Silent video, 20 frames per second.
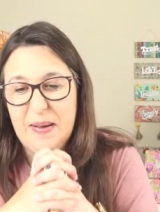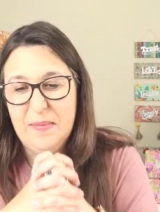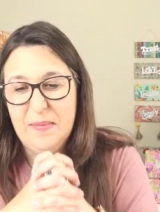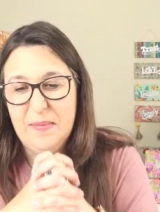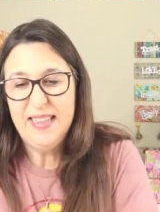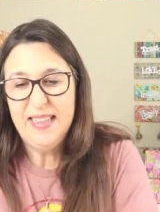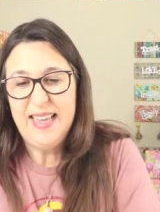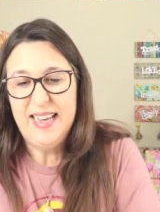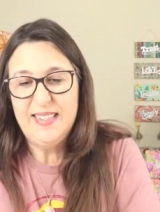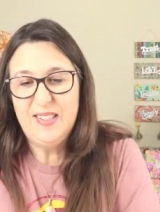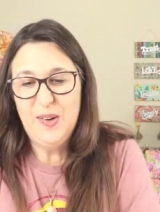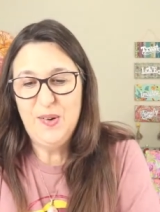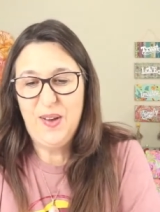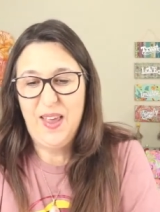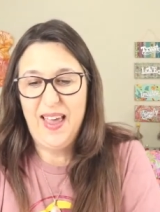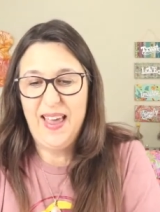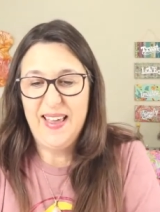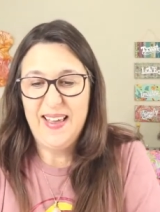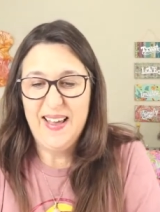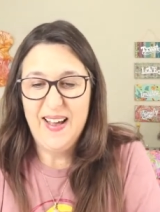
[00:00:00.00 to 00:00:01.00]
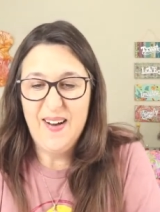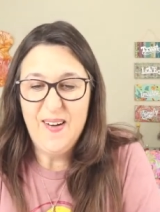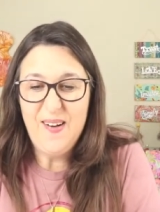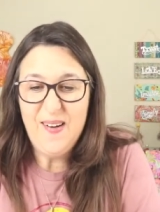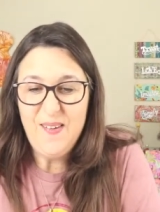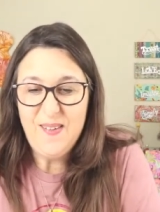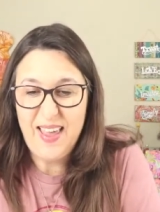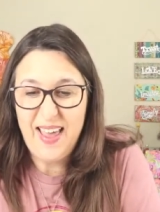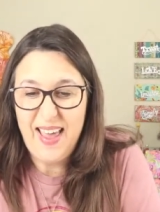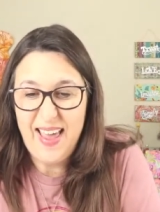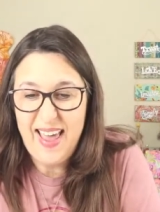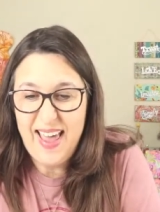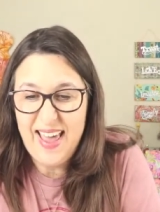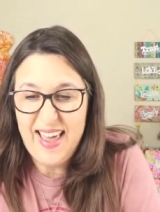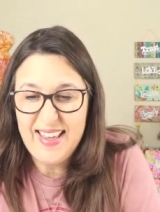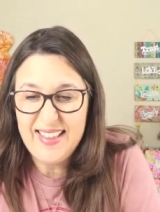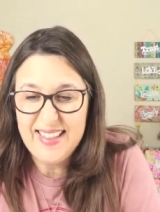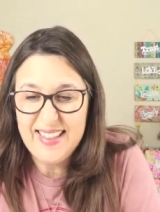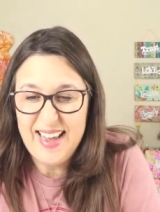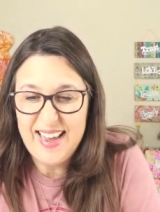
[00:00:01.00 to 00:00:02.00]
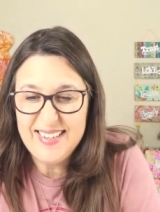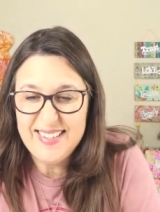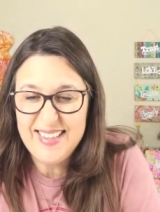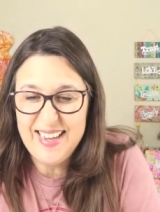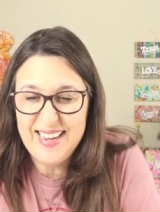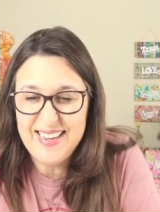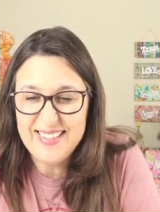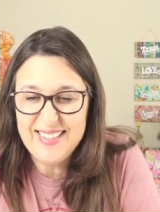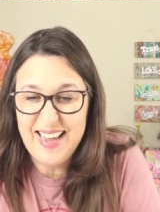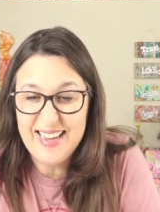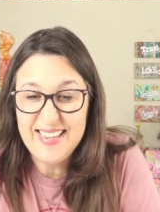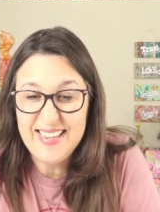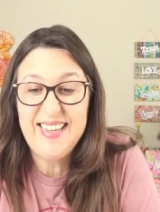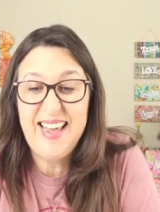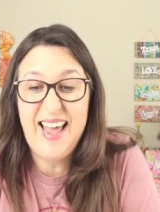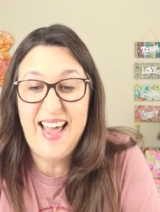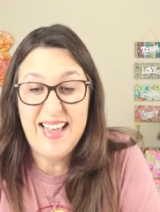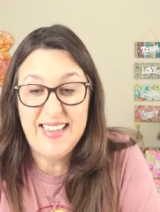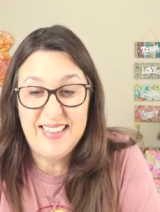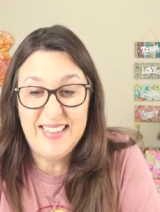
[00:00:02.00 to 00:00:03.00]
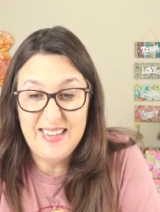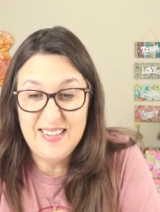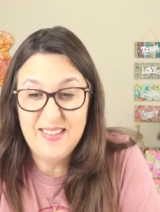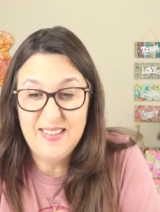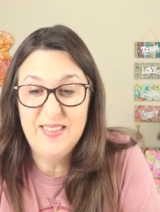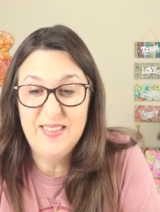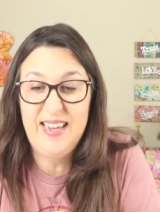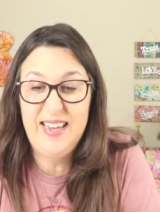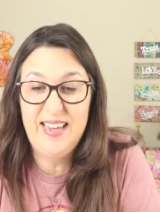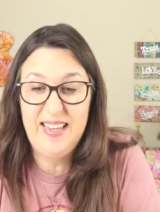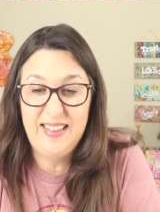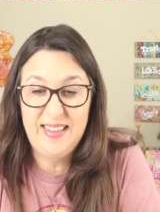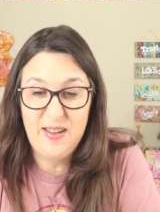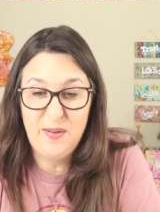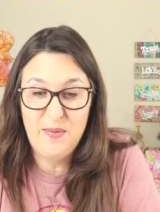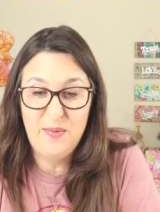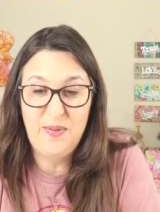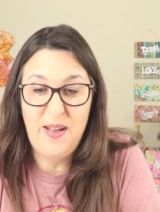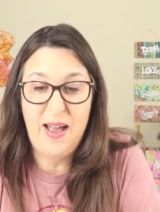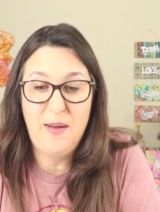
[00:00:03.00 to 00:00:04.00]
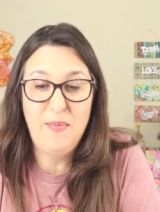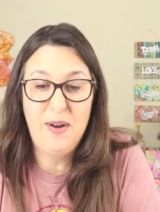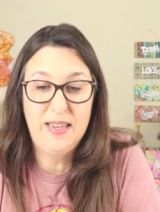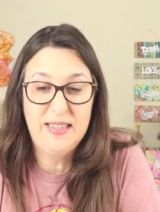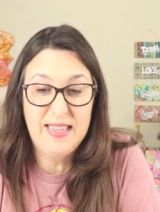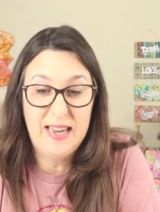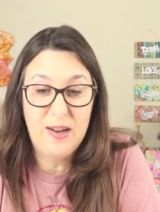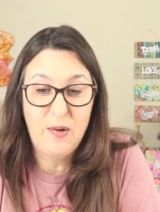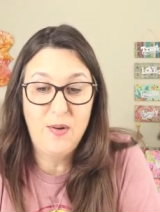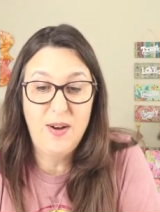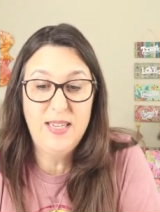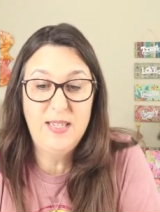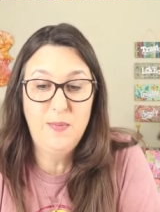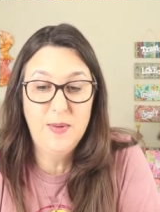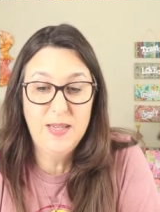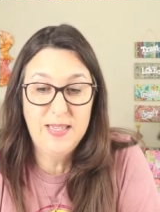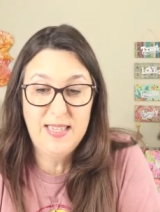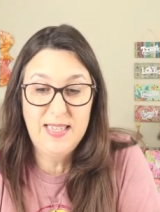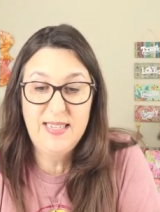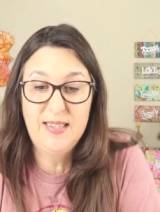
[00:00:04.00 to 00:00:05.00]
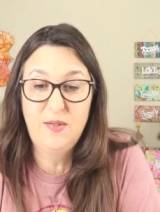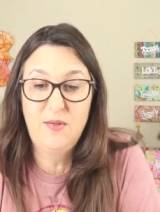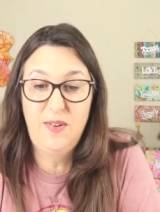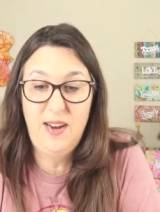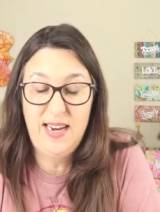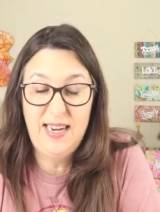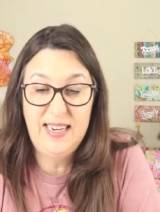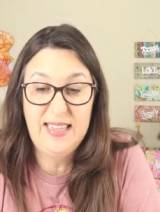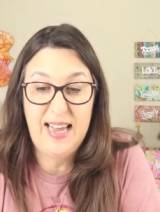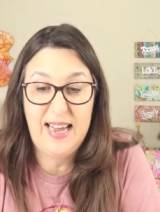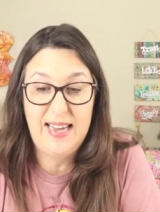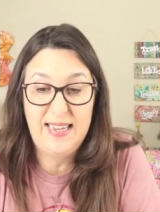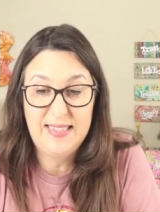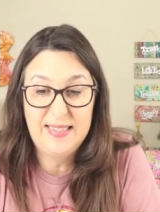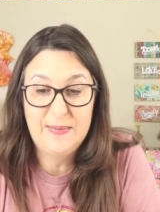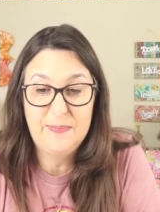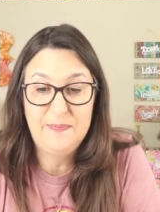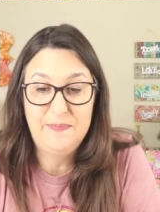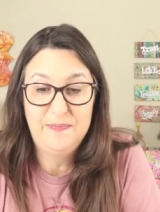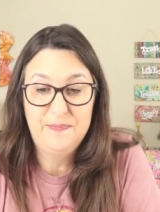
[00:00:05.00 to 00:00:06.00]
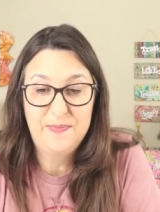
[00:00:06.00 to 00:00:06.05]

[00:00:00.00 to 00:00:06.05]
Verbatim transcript: But that's okay. Okay, nice, nice, nice. Yeah, the the the fabric, the Christmas is really nice.